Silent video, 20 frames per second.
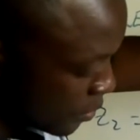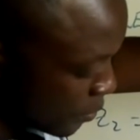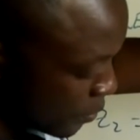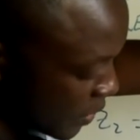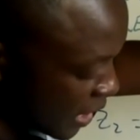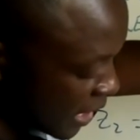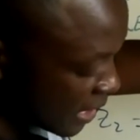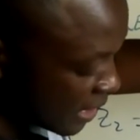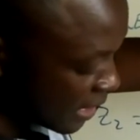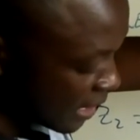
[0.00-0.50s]

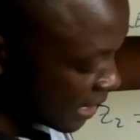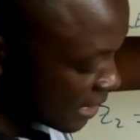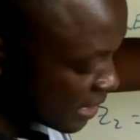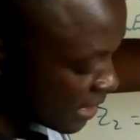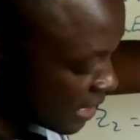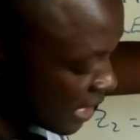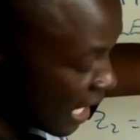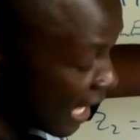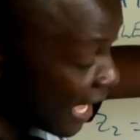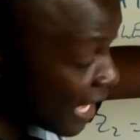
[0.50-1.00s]

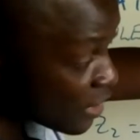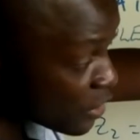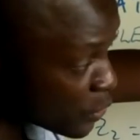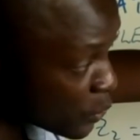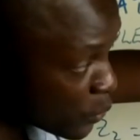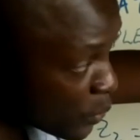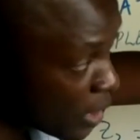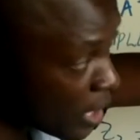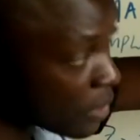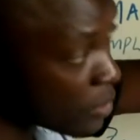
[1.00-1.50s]
minus I
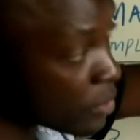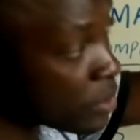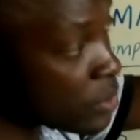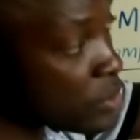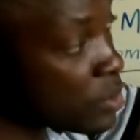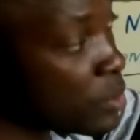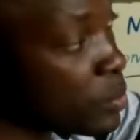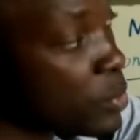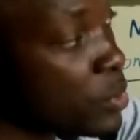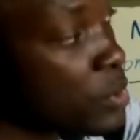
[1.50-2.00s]
squared
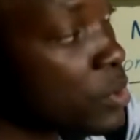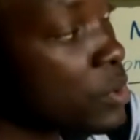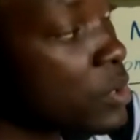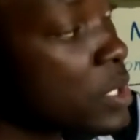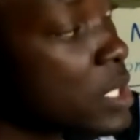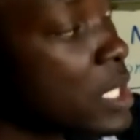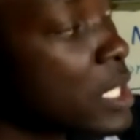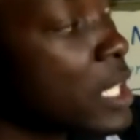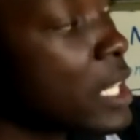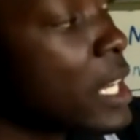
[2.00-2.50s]
also
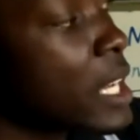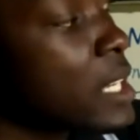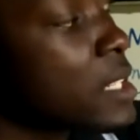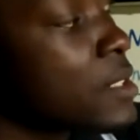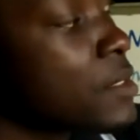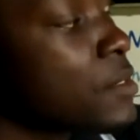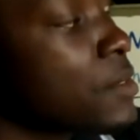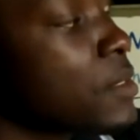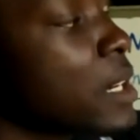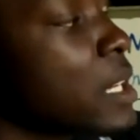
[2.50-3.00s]
produced a
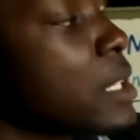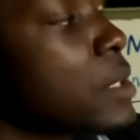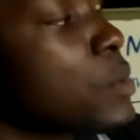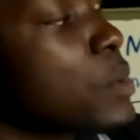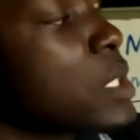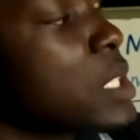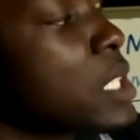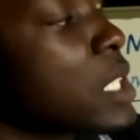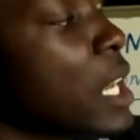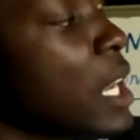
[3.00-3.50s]
negative 1,
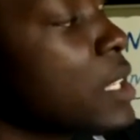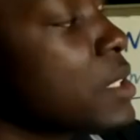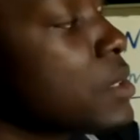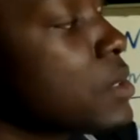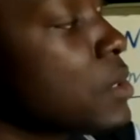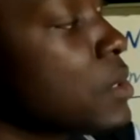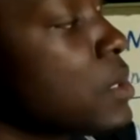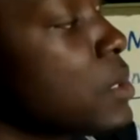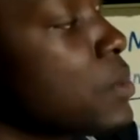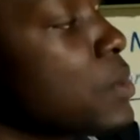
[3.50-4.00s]
which
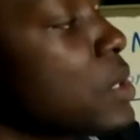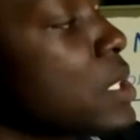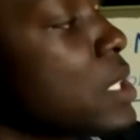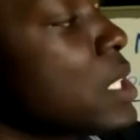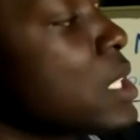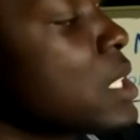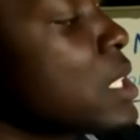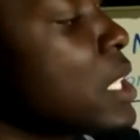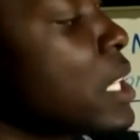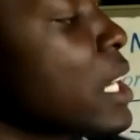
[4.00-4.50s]
cancelled with
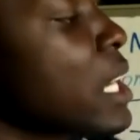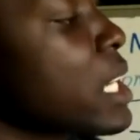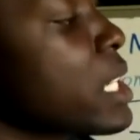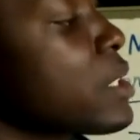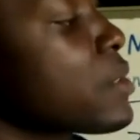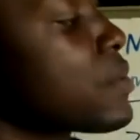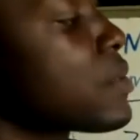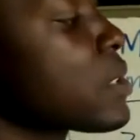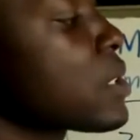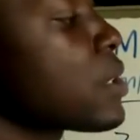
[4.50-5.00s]
this
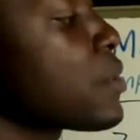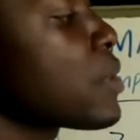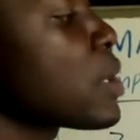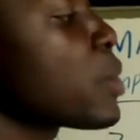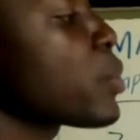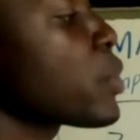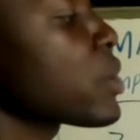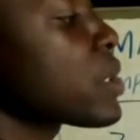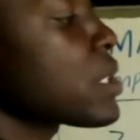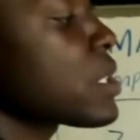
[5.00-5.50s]
negative to give a
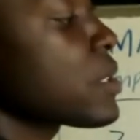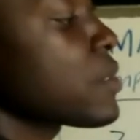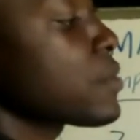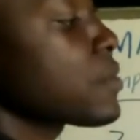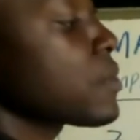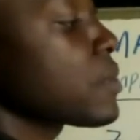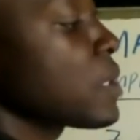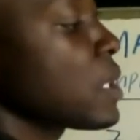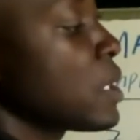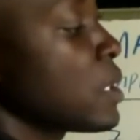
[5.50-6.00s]
positive.
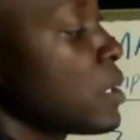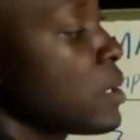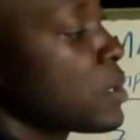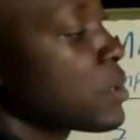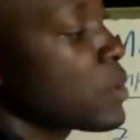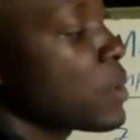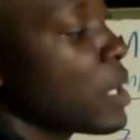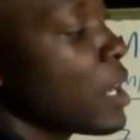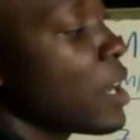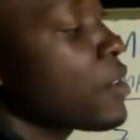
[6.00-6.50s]

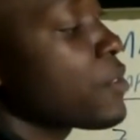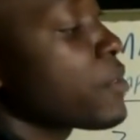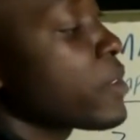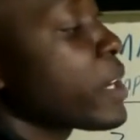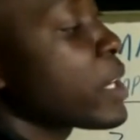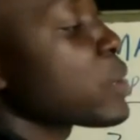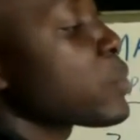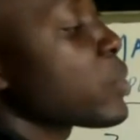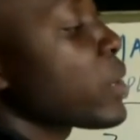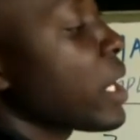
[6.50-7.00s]
So we have
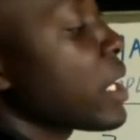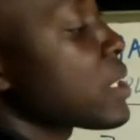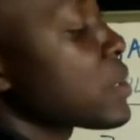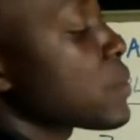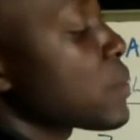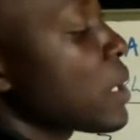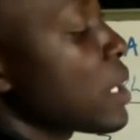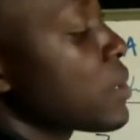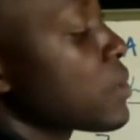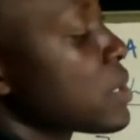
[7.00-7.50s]
1 plus
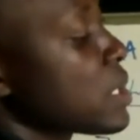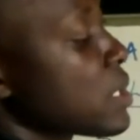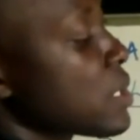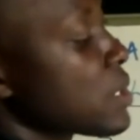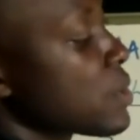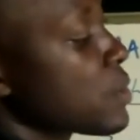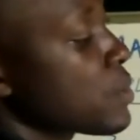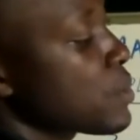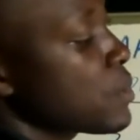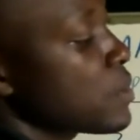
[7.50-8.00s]
1, which
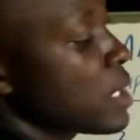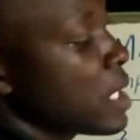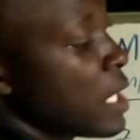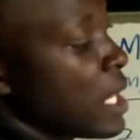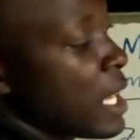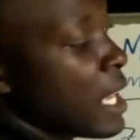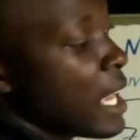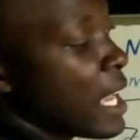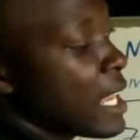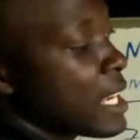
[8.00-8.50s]
is 2.
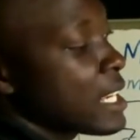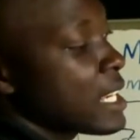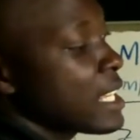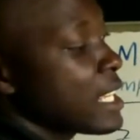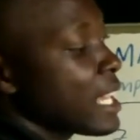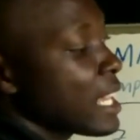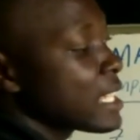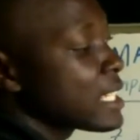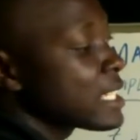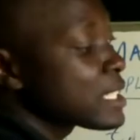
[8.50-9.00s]
And
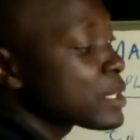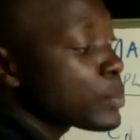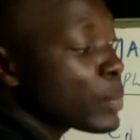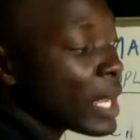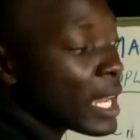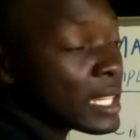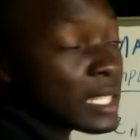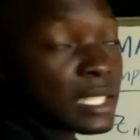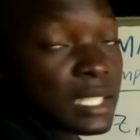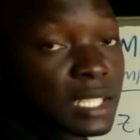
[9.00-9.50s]
here, this
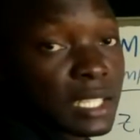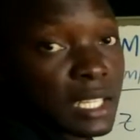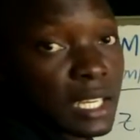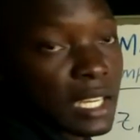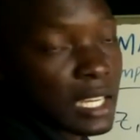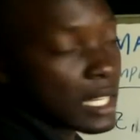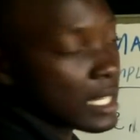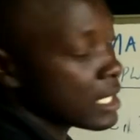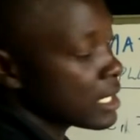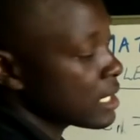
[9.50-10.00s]
part
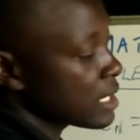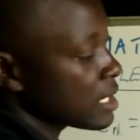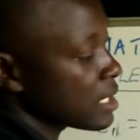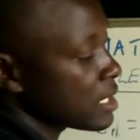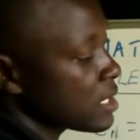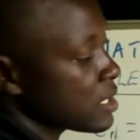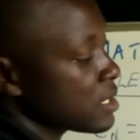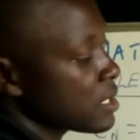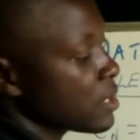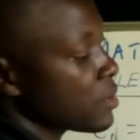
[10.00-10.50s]
here
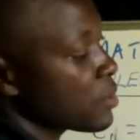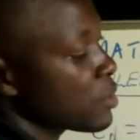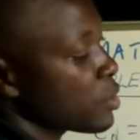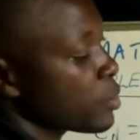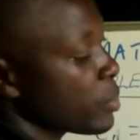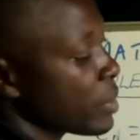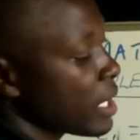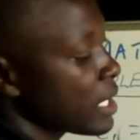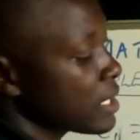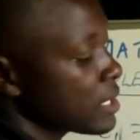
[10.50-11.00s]
is the real
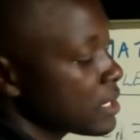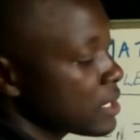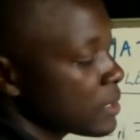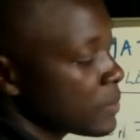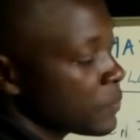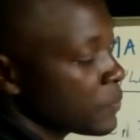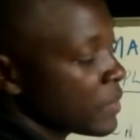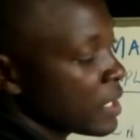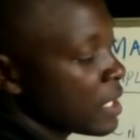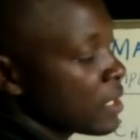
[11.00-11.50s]
part.
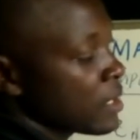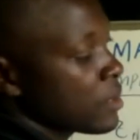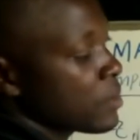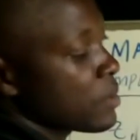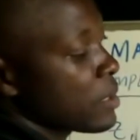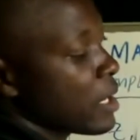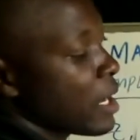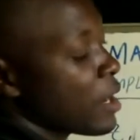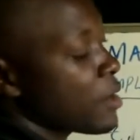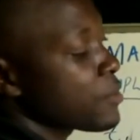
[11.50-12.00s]

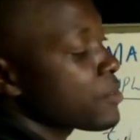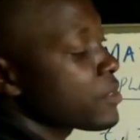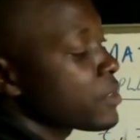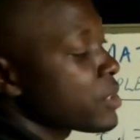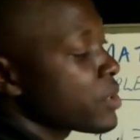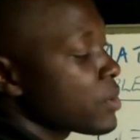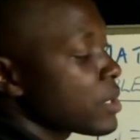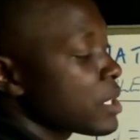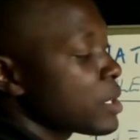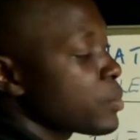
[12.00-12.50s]
We have
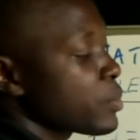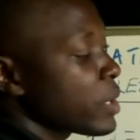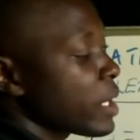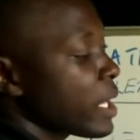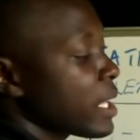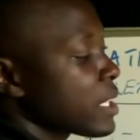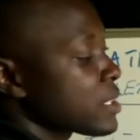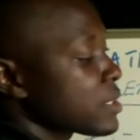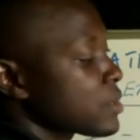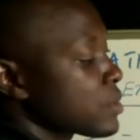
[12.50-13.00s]
3
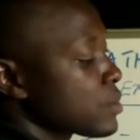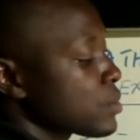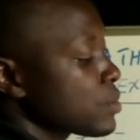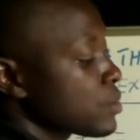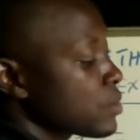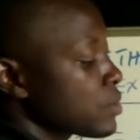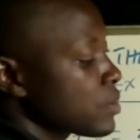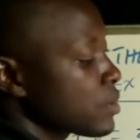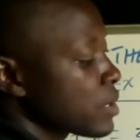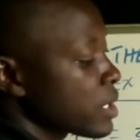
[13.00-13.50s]
plus
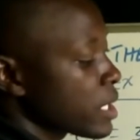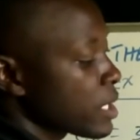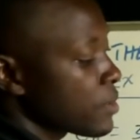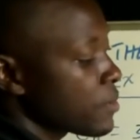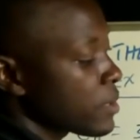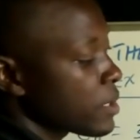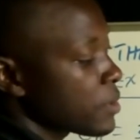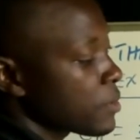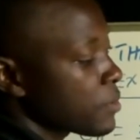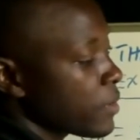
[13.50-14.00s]
2
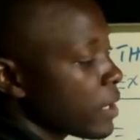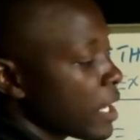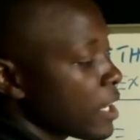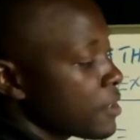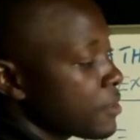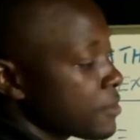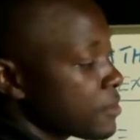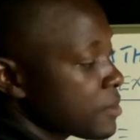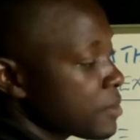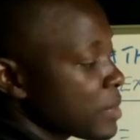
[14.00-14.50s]
giving
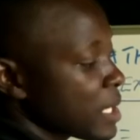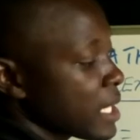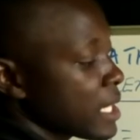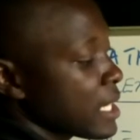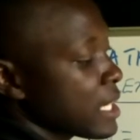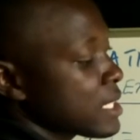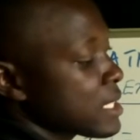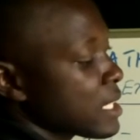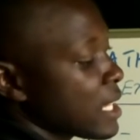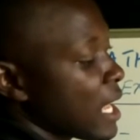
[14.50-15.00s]
5
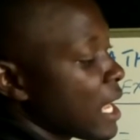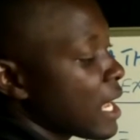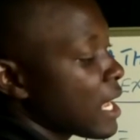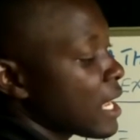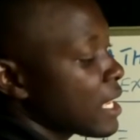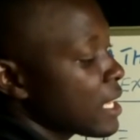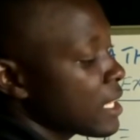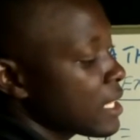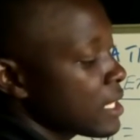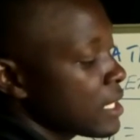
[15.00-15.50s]
minus I